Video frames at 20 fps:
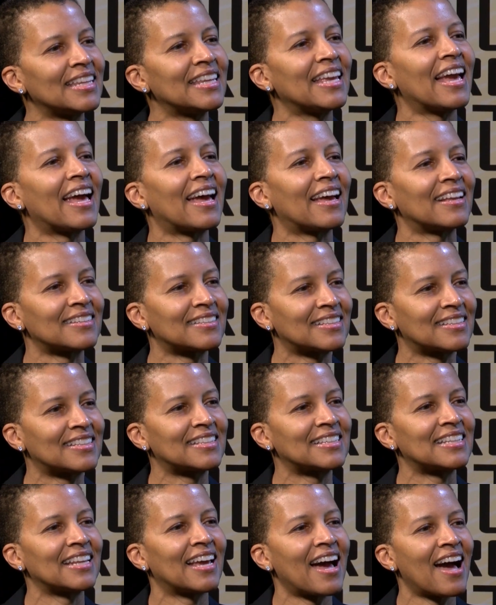Yes.
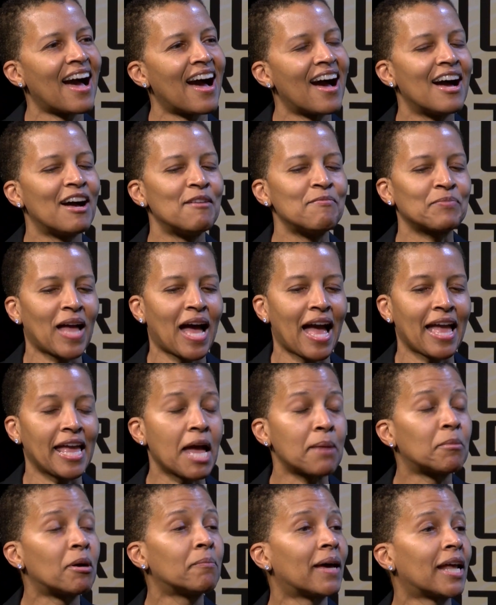I
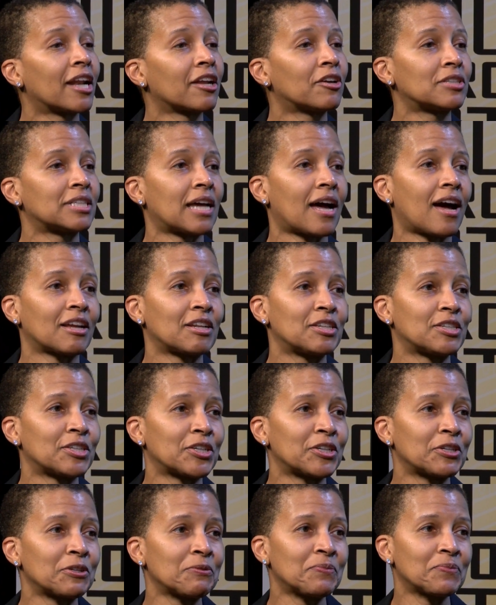am a medical
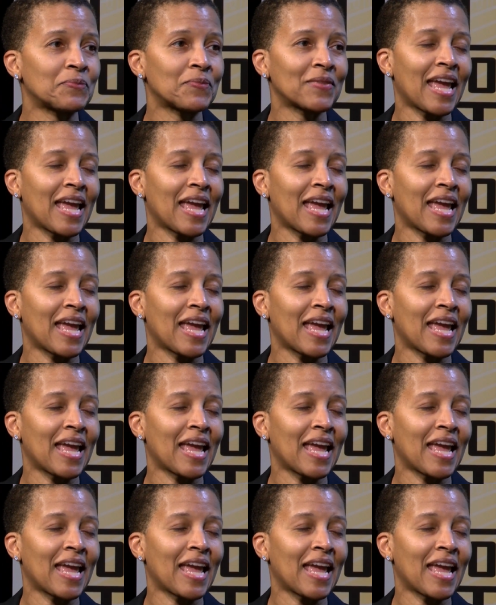doctor.